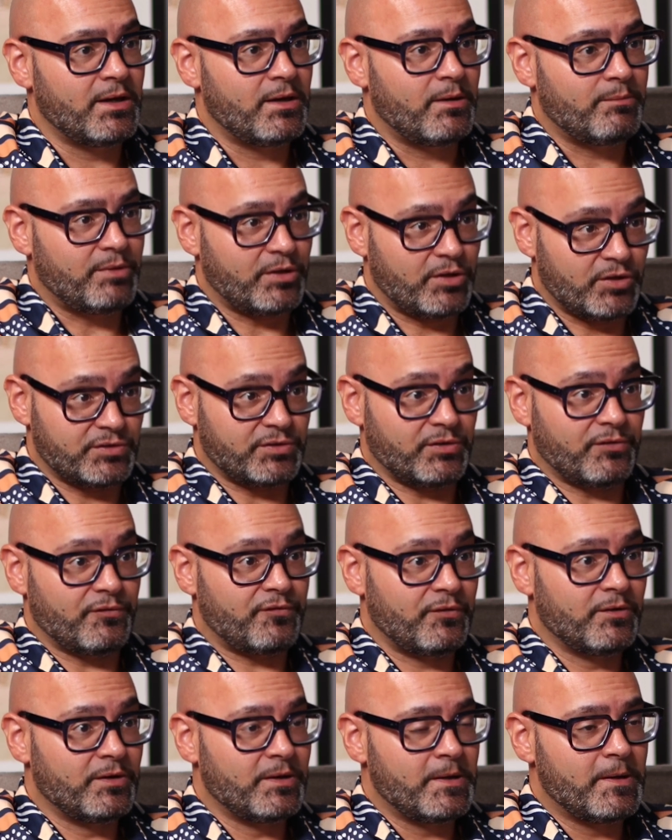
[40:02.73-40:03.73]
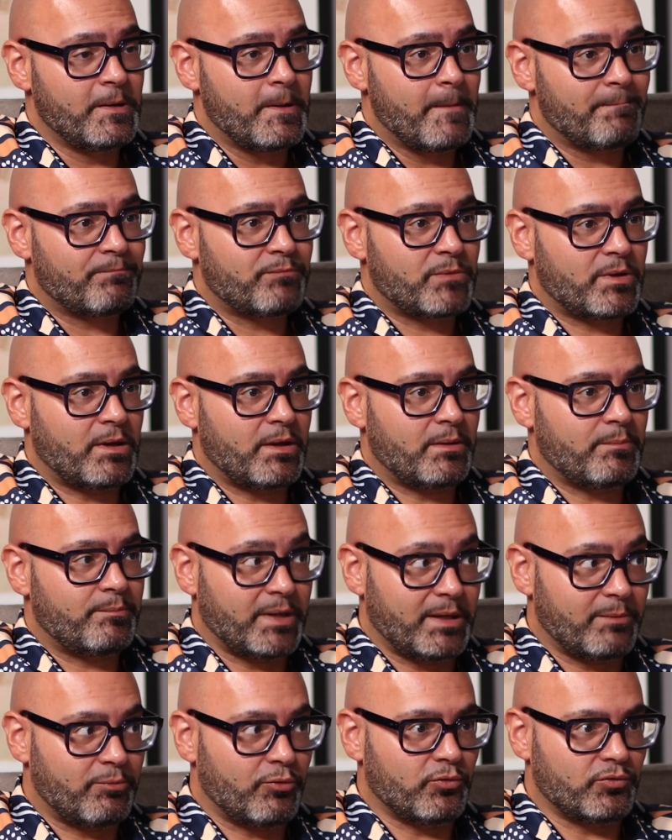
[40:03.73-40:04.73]
because of
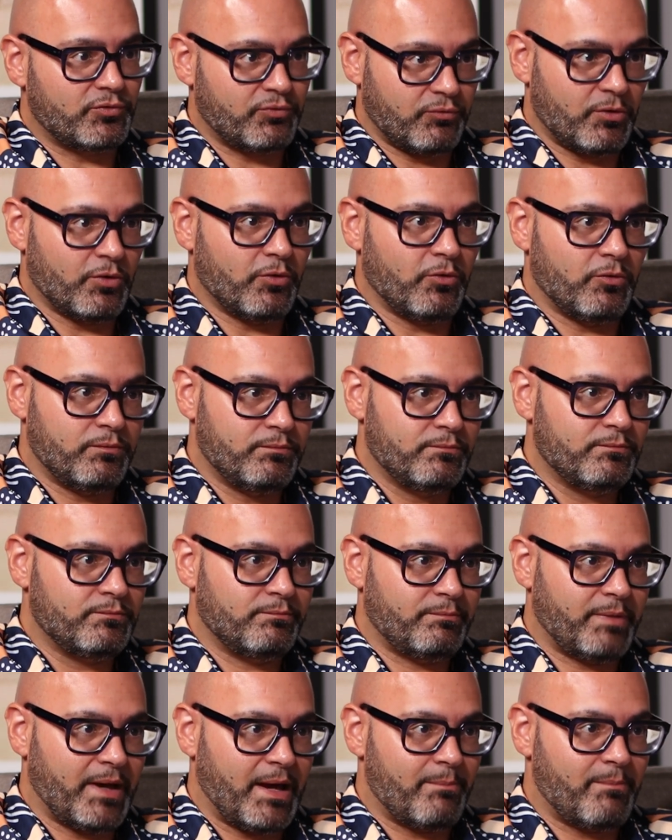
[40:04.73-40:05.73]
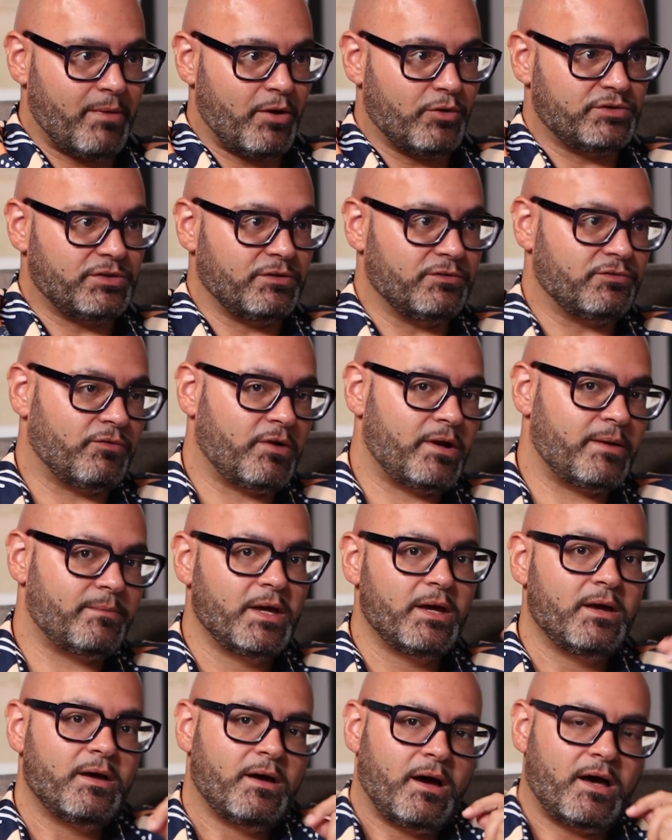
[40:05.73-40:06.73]
people's real bad motives, right?
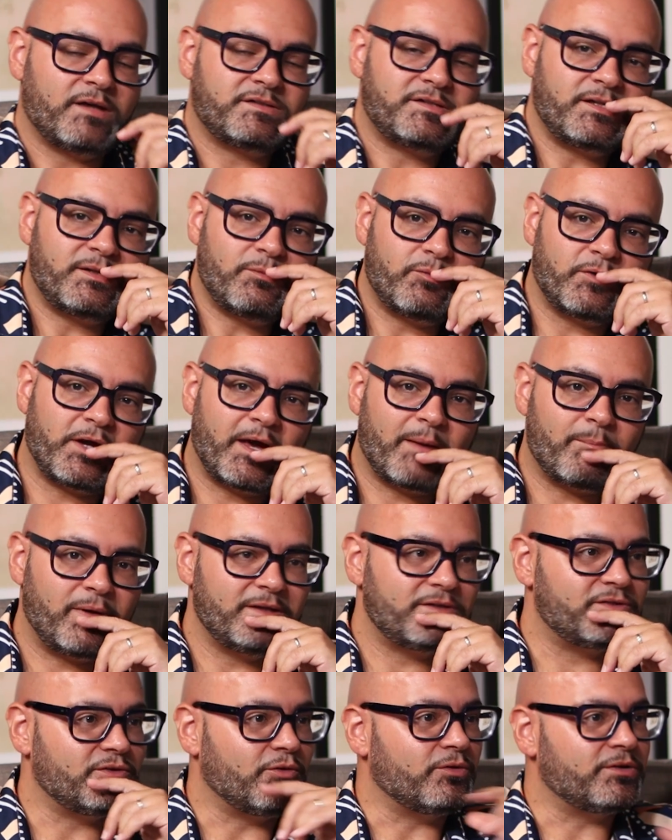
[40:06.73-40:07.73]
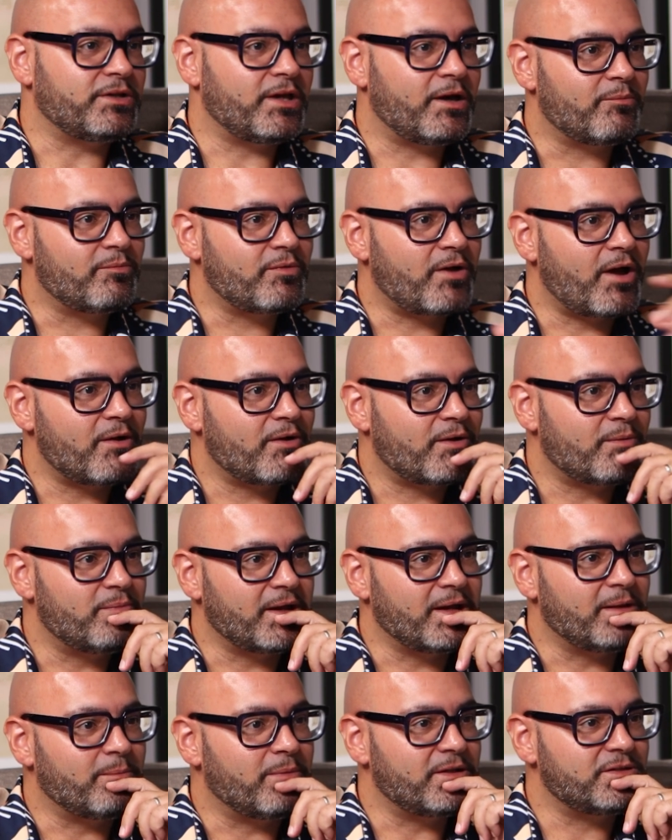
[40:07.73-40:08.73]
I said I didn't want to get political, and yet I'm going
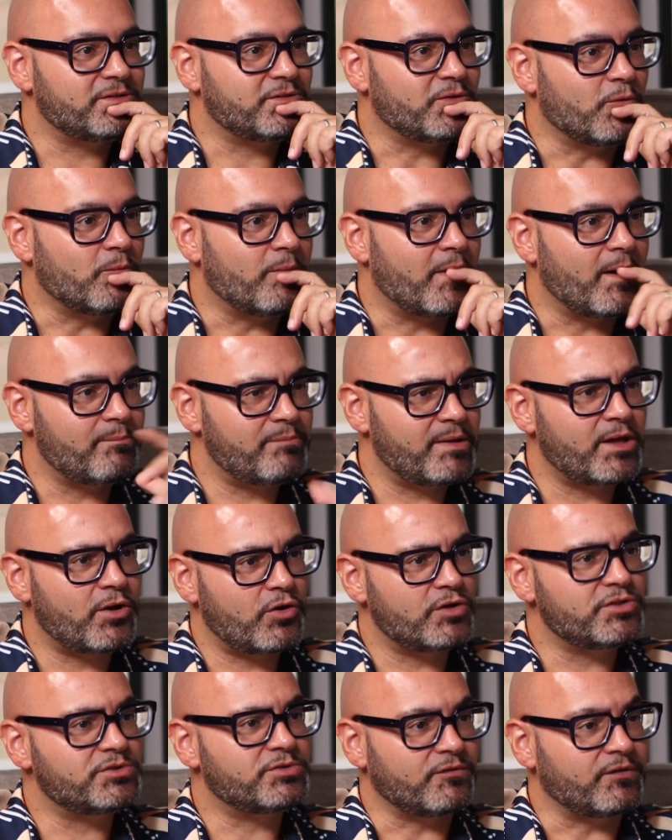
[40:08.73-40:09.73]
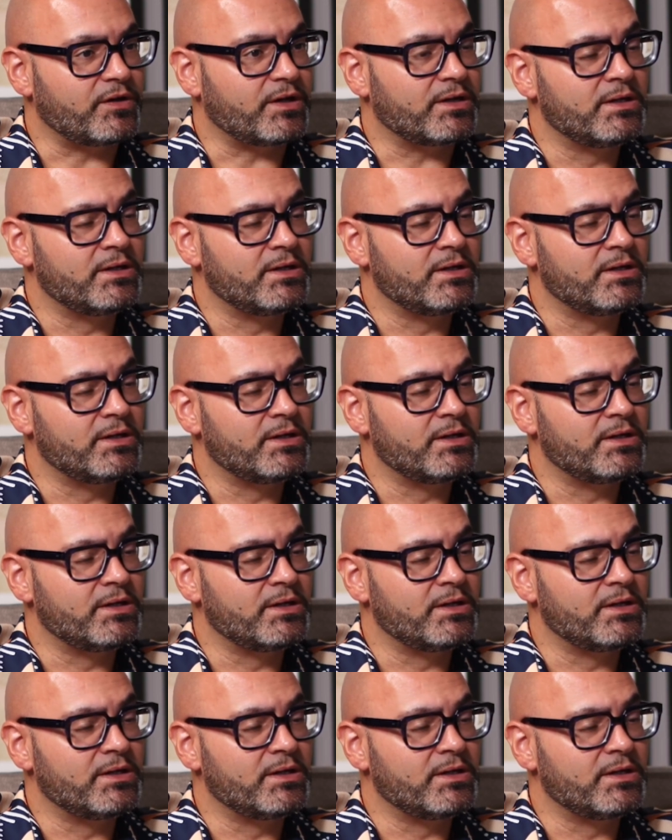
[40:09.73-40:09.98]
completely political. But I'm being honest with you.